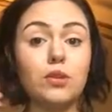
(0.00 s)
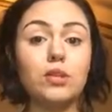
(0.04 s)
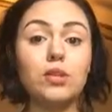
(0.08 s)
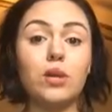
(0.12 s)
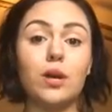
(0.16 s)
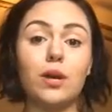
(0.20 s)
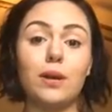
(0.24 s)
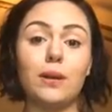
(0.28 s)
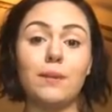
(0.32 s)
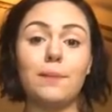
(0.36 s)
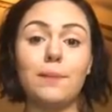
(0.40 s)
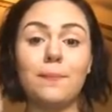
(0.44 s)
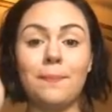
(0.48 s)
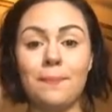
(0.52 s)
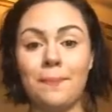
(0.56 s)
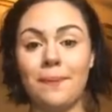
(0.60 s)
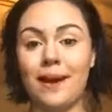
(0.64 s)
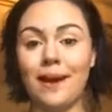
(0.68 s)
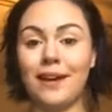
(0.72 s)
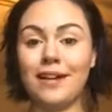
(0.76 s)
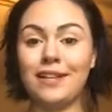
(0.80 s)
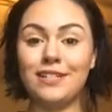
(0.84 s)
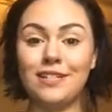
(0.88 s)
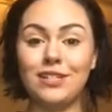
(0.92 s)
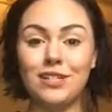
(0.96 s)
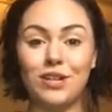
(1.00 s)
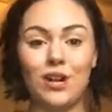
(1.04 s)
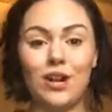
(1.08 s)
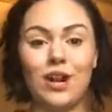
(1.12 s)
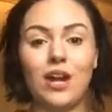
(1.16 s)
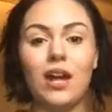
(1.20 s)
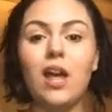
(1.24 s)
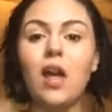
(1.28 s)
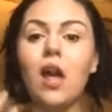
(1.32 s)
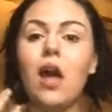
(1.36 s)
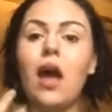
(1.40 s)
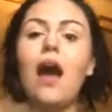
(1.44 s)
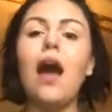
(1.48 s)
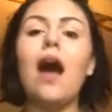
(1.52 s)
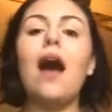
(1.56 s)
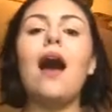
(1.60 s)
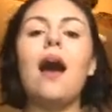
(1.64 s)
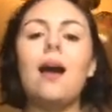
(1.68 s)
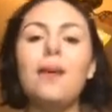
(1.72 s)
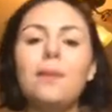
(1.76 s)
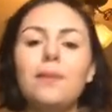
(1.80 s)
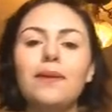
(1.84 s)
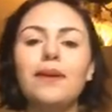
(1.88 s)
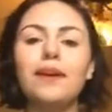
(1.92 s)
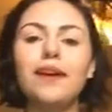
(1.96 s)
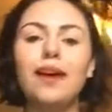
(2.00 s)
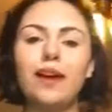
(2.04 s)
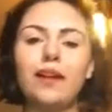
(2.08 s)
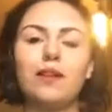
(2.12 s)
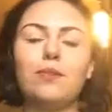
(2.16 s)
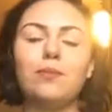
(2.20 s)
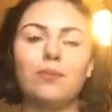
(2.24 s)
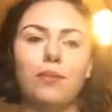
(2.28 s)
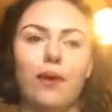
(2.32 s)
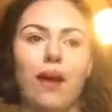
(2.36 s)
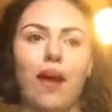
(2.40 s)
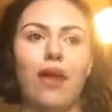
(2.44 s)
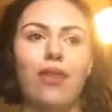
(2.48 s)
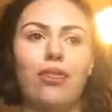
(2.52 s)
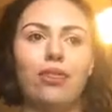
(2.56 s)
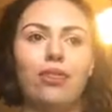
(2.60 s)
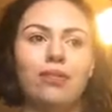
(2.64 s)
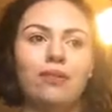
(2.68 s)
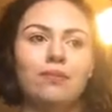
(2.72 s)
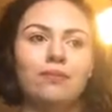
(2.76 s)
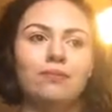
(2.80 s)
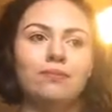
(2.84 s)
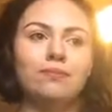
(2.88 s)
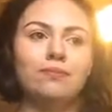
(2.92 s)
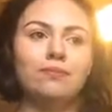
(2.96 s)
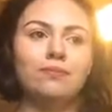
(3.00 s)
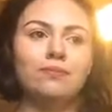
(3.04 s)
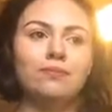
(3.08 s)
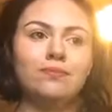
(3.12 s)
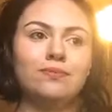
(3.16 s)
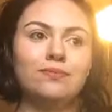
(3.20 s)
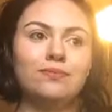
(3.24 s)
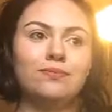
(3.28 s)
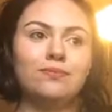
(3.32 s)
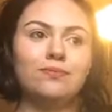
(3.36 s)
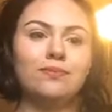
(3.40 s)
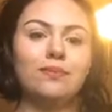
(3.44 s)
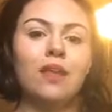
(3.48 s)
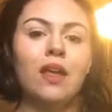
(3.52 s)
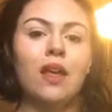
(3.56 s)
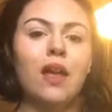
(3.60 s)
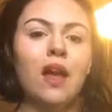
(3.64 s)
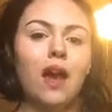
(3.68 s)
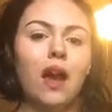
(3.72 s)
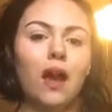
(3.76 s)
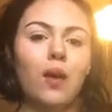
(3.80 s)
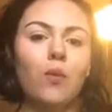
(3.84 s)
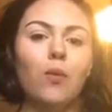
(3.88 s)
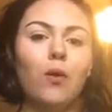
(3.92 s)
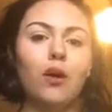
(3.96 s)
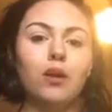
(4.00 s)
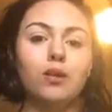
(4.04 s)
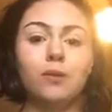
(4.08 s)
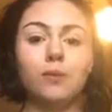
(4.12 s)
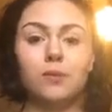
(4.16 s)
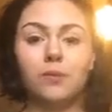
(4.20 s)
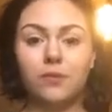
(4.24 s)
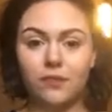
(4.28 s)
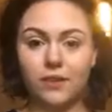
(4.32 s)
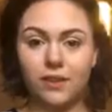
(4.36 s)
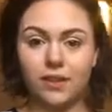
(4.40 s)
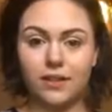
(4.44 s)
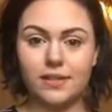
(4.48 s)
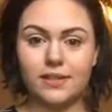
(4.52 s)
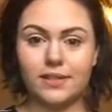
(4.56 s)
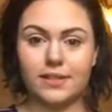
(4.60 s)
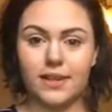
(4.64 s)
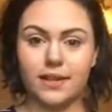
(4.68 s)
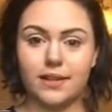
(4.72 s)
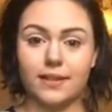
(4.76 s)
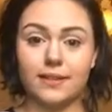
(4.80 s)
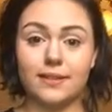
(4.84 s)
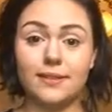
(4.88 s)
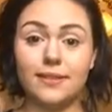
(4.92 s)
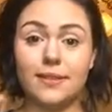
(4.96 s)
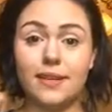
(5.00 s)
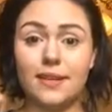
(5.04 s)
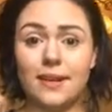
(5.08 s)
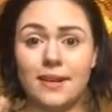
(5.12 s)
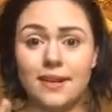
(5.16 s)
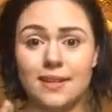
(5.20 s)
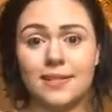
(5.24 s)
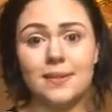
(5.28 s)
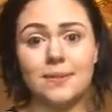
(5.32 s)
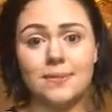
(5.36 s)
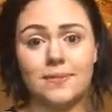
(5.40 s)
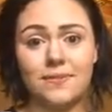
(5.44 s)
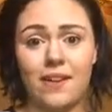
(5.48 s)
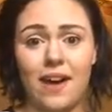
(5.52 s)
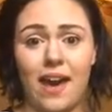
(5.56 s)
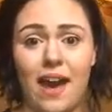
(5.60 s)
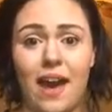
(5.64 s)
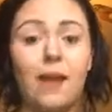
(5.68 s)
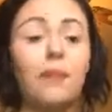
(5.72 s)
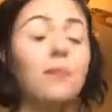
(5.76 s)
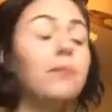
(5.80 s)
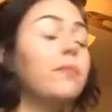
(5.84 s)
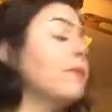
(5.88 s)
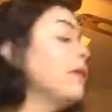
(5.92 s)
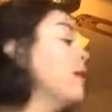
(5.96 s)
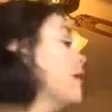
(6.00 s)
Sorry, my dog. I'm like out of breath. I walked up a flight of stairs because I'm fat.